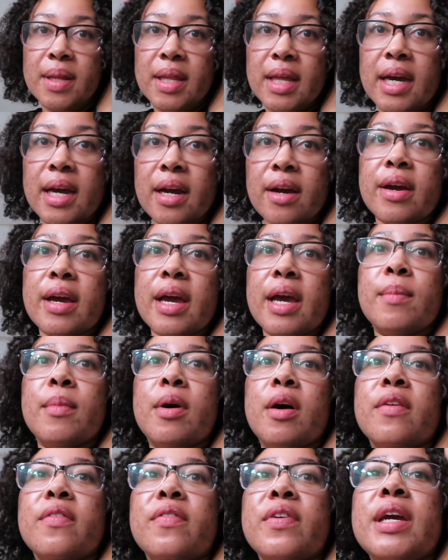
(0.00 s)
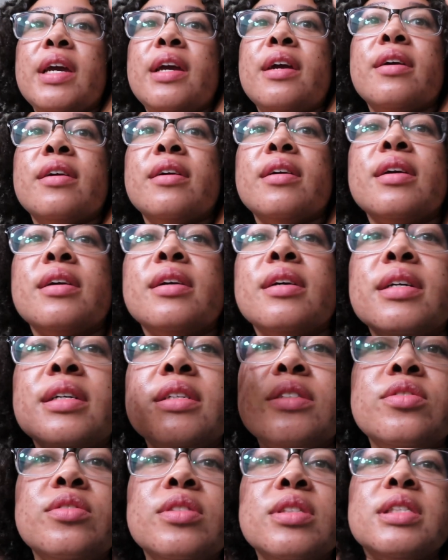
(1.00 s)
of the hair came off here.
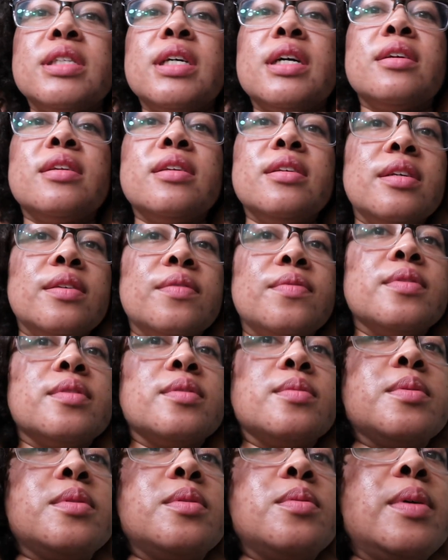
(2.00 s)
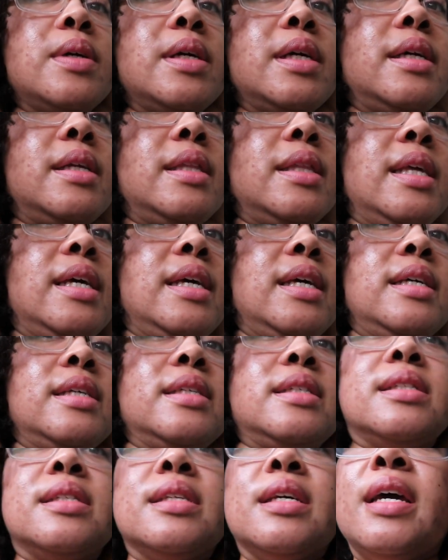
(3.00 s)
As you can tell the difference between
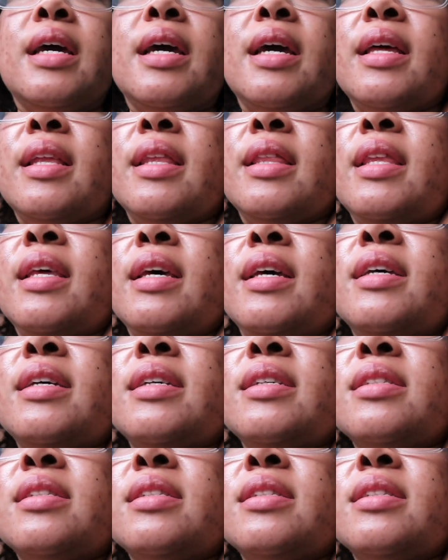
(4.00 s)
this and this,